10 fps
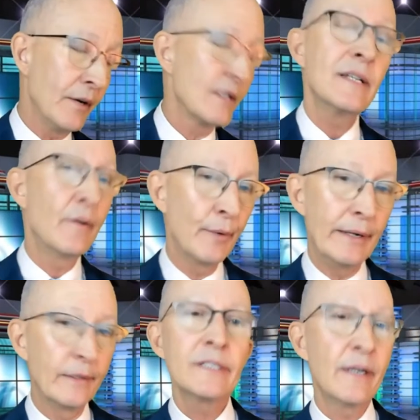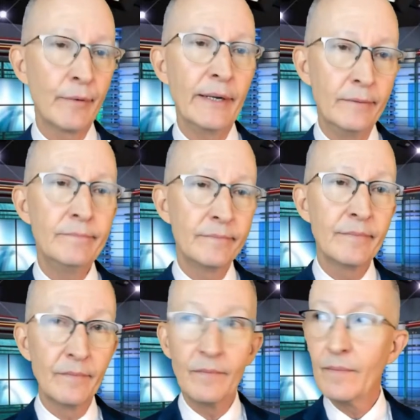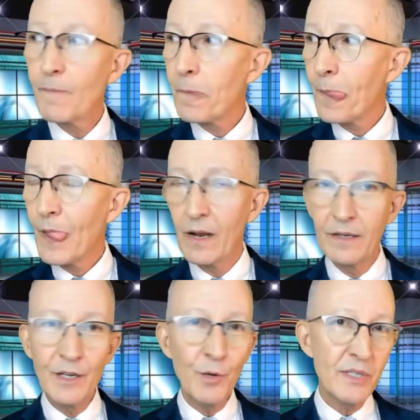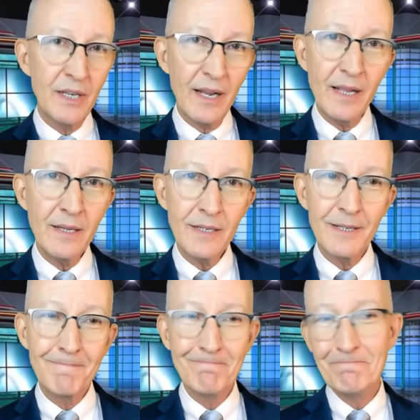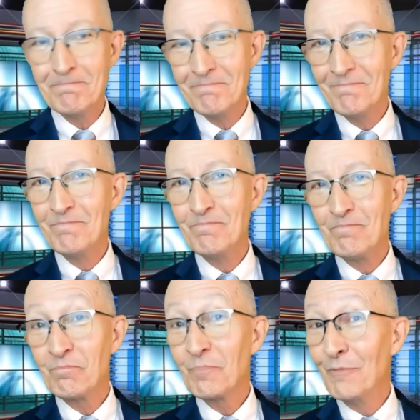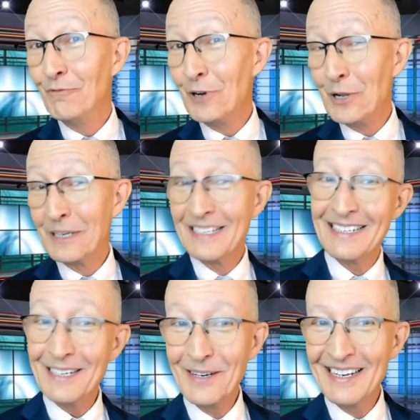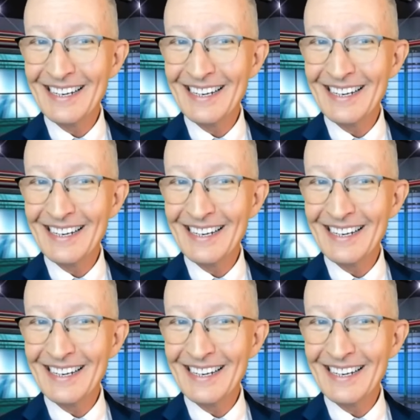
It's not real. It's not real. You know what today is? Volunteering.